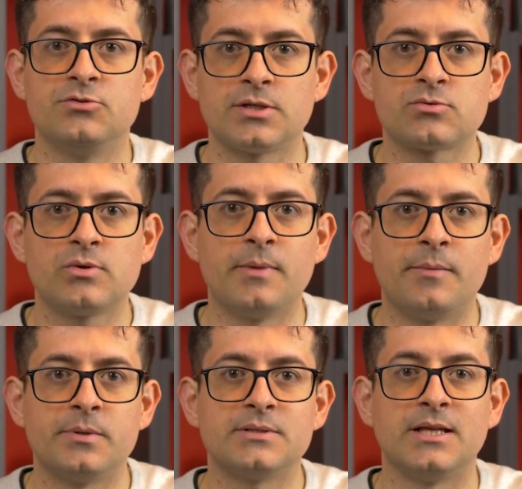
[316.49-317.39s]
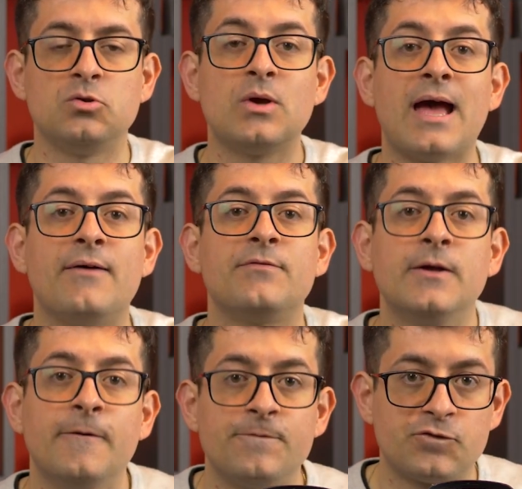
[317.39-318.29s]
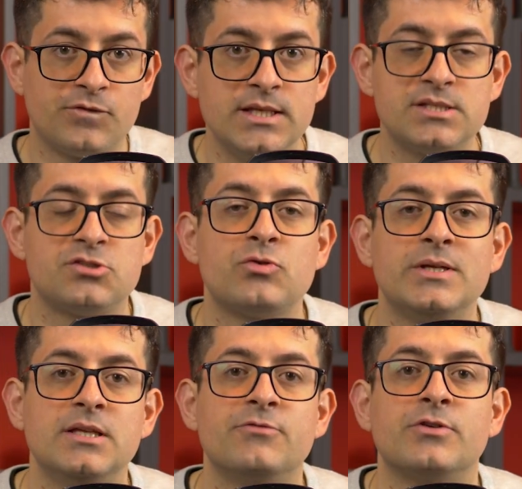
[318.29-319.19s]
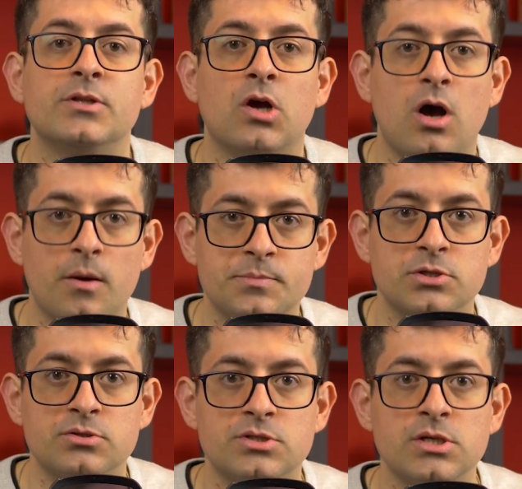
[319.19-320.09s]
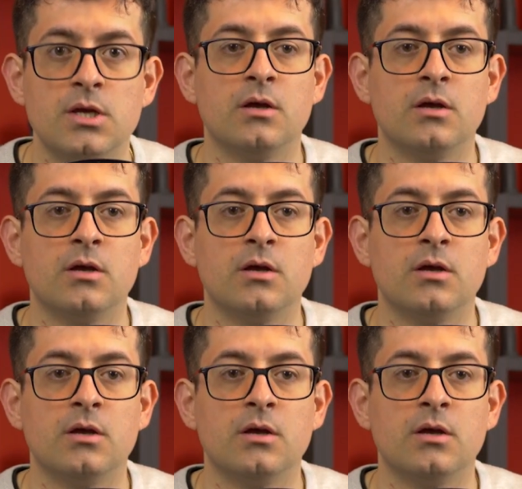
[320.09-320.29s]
just remember that you have these three different options.